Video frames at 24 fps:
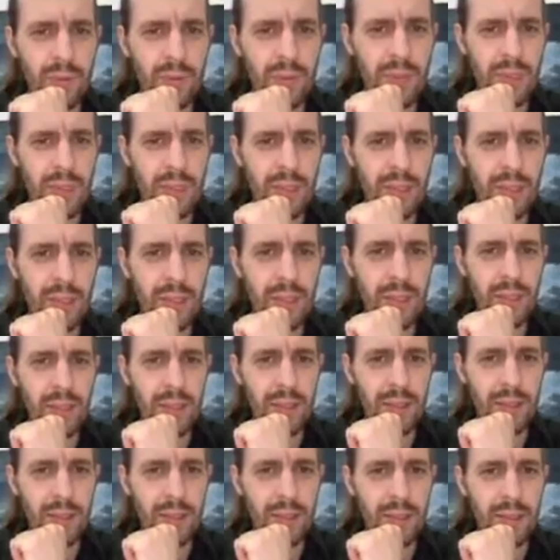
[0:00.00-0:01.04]
trend
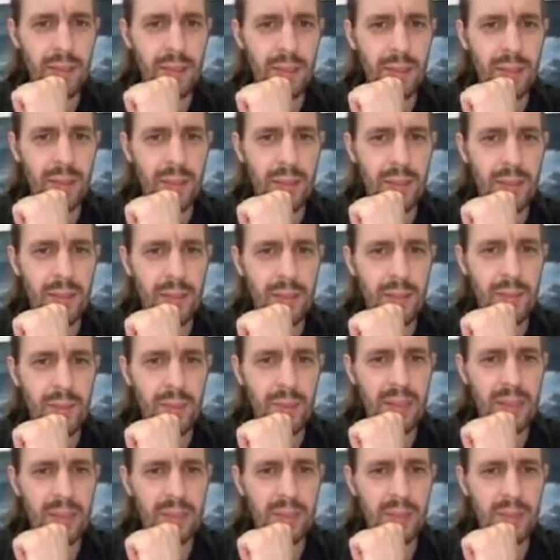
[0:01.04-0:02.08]
line is
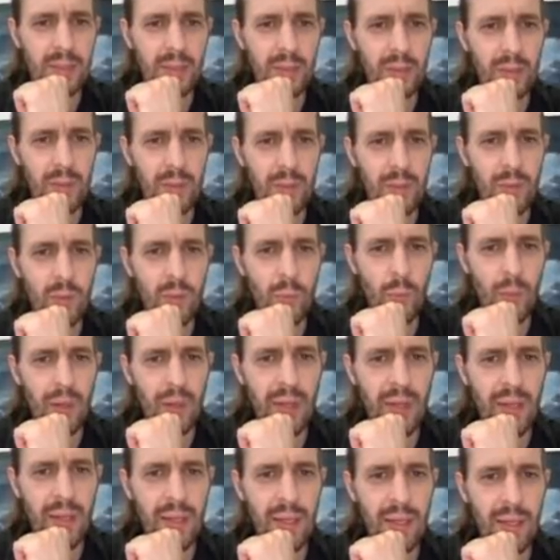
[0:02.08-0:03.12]
quite strong. We
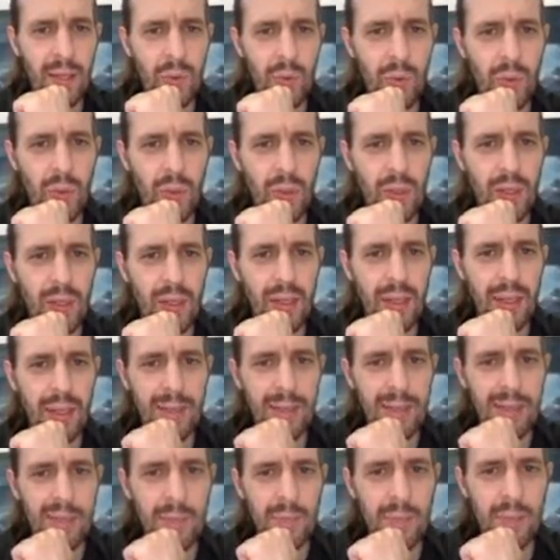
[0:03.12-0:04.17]
went down and
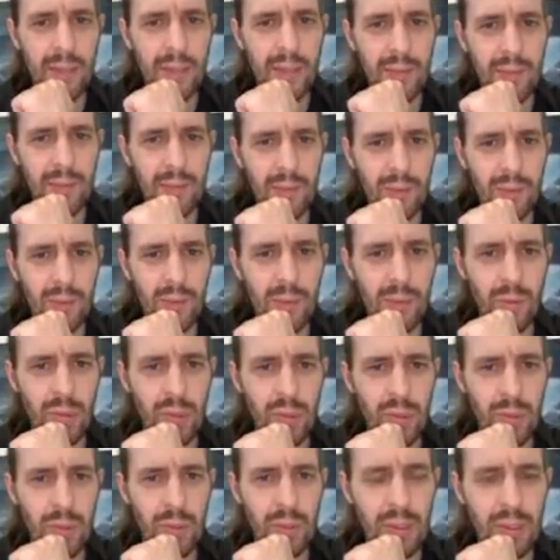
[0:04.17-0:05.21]
I expect it to go
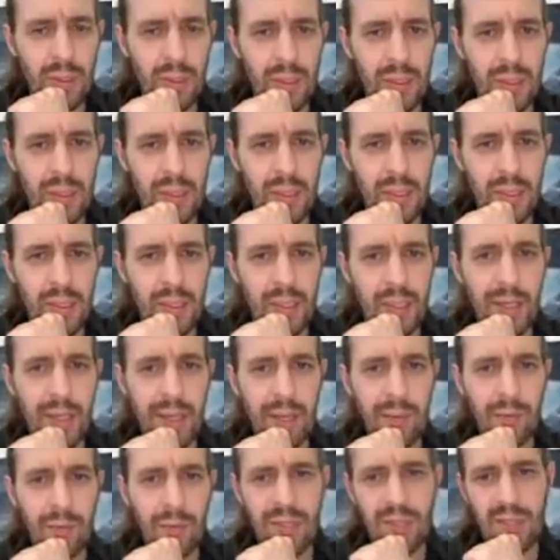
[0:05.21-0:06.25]
lower.
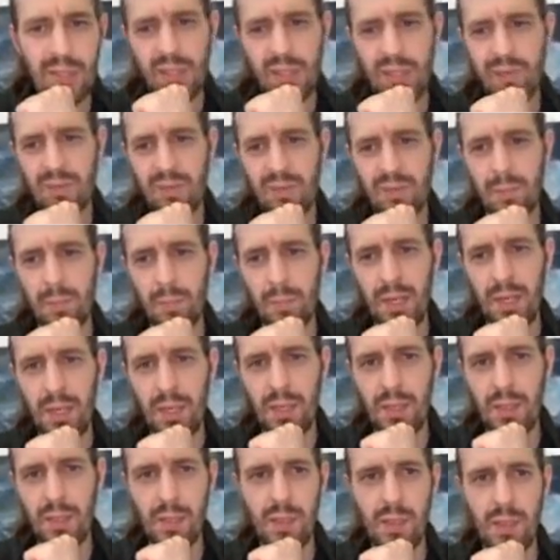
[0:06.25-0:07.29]
I will just have some
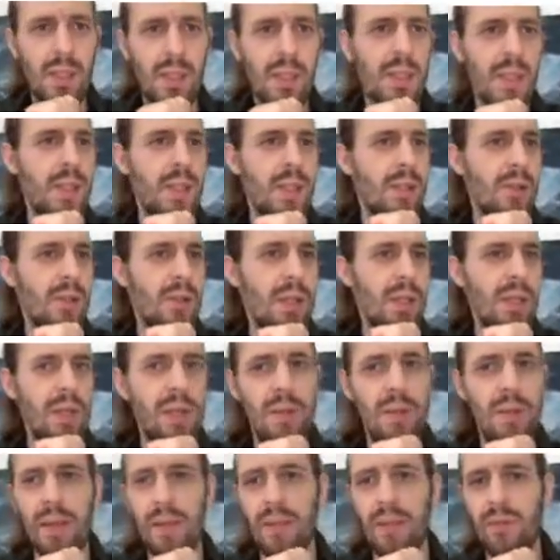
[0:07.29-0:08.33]
patience.
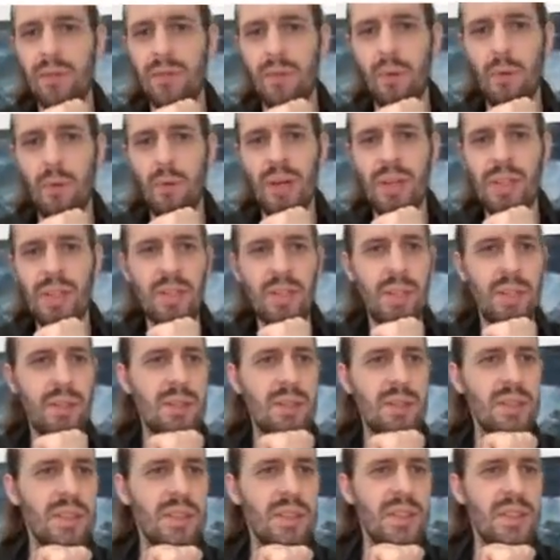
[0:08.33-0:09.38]
Okay, thank you for watching.
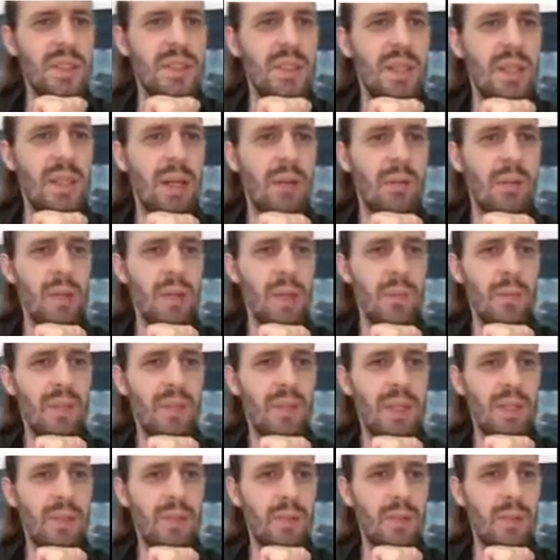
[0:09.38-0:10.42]
I will
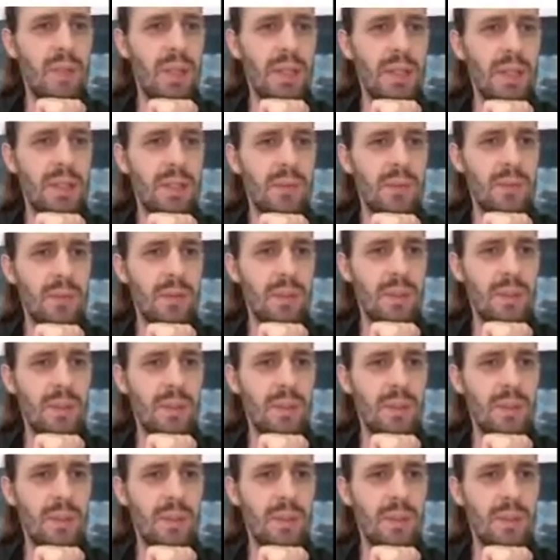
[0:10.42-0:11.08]
update you later on